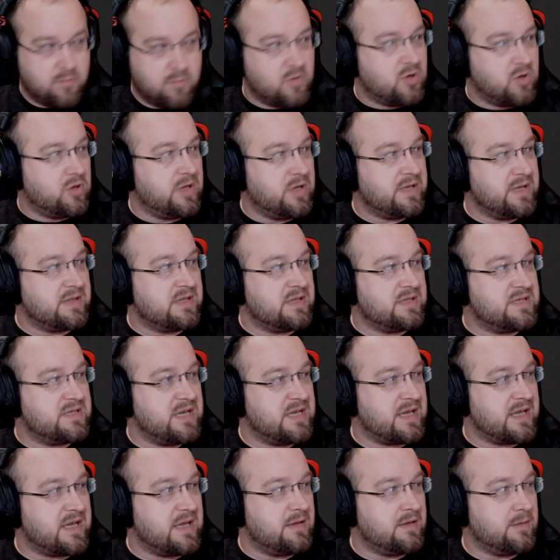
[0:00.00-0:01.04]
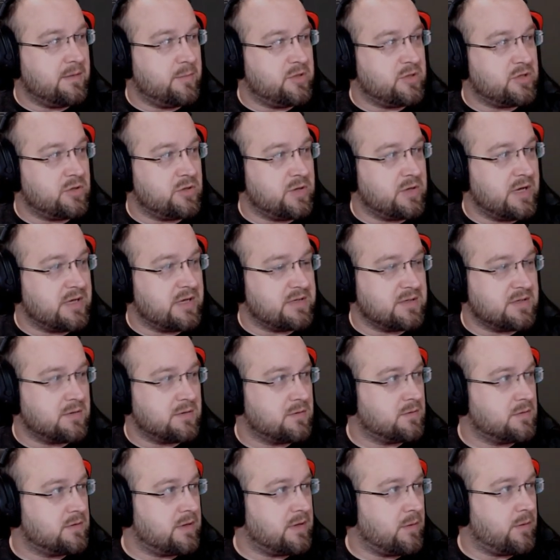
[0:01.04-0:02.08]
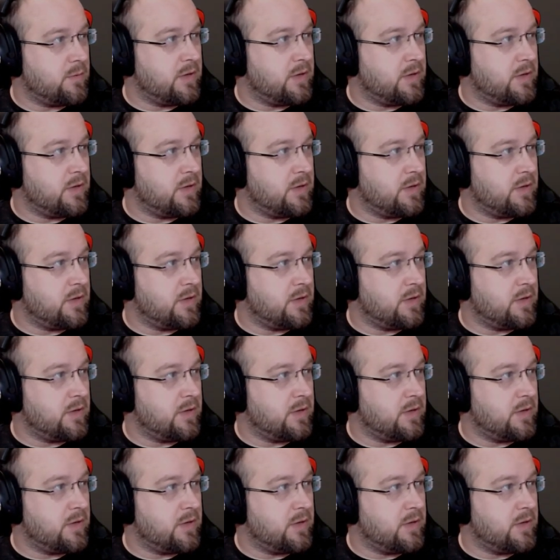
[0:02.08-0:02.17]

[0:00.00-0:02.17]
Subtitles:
click the ticket. Let me show you guys. That